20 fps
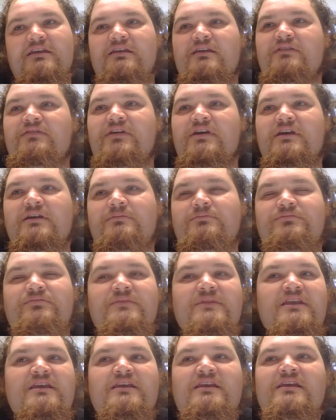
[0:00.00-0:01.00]
if I'm
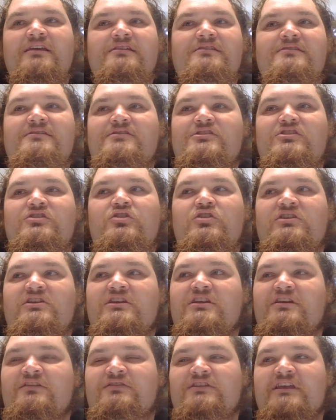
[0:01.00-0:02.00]
good
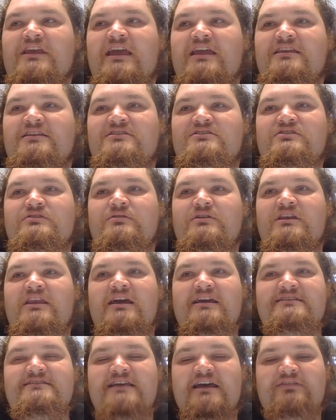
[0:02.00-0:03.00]
enough to get into a
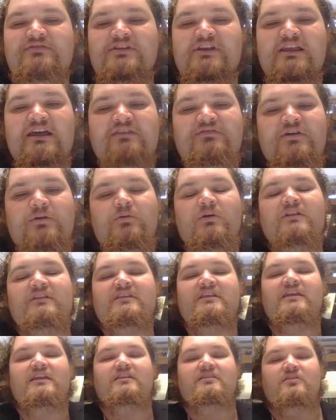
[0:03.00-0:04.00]
nice afterlife, I want
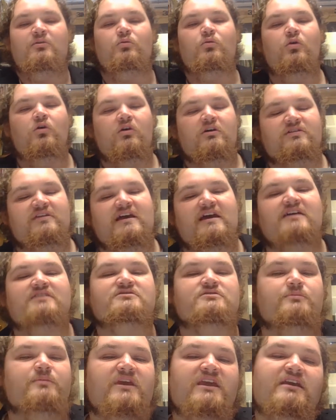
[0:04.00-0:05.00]
the walk there
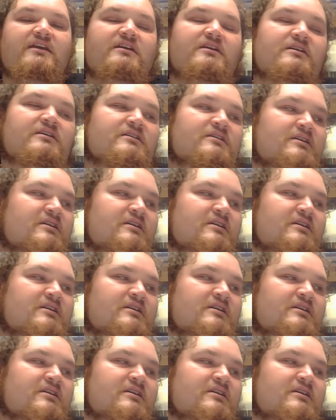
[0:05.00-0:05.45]
to be